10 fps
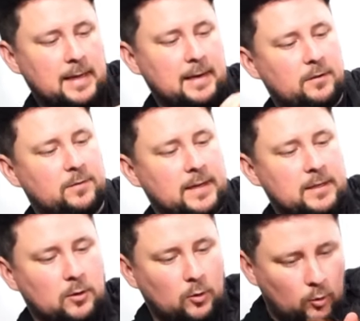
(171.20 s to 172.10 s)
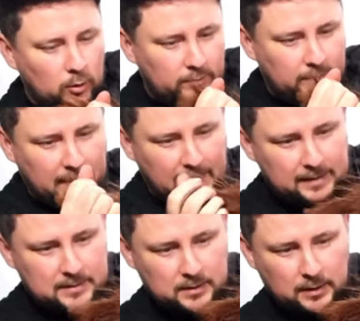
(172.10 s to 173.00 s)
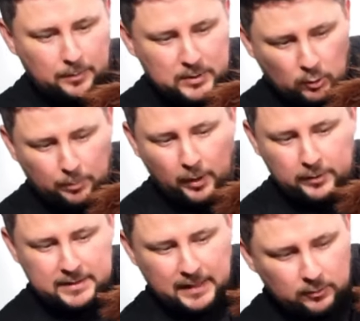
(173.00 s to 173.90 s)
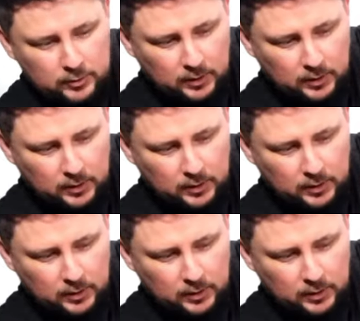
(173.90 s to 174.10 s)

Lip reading: elevate all of that up into a ponytail,